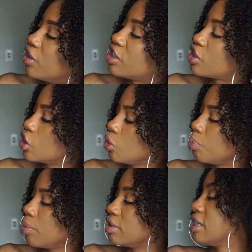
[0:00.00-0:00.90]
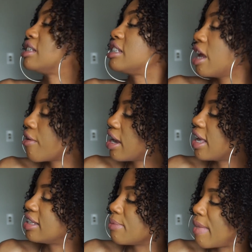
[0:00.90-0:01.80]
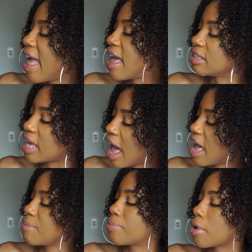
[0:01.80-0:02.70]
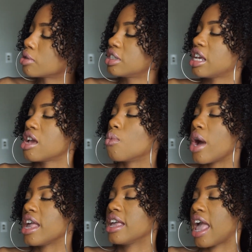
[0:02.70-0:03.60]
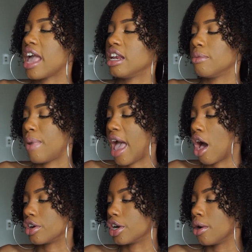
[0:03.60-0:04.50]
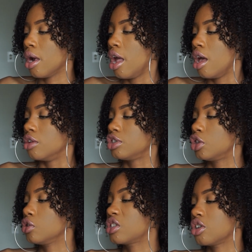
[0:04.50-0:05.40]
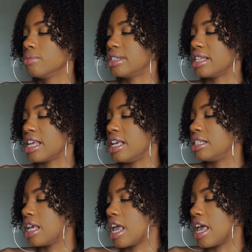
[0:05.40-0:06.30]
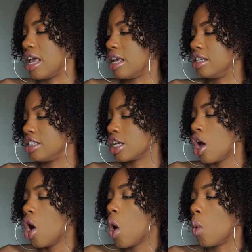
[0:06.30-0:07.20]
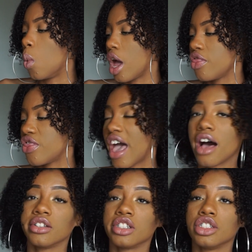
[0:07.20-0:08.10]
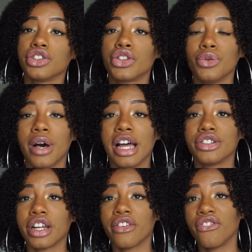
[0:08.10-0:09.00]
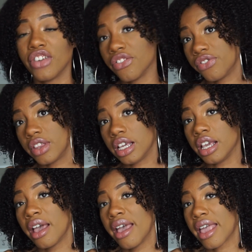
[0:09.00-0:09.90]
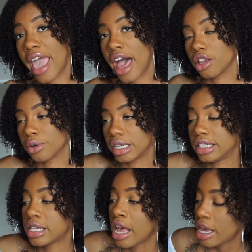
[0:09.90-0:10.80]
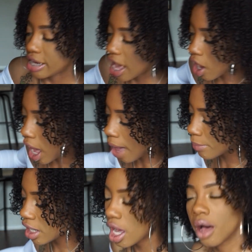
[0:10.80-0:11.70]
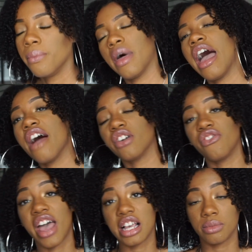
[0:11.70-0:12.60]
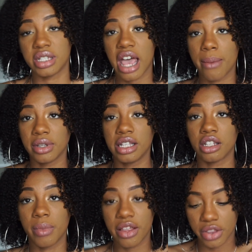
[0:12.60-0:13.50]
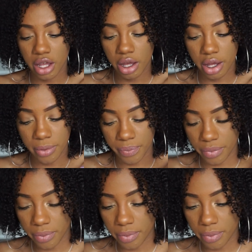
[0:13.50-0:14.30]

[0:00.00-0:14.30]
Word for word: the the Serious Mass High Protein Weight Gaining Powder. Two scoops of this is 1,250 calories. Now, I'm a, I have a fast metabolism and the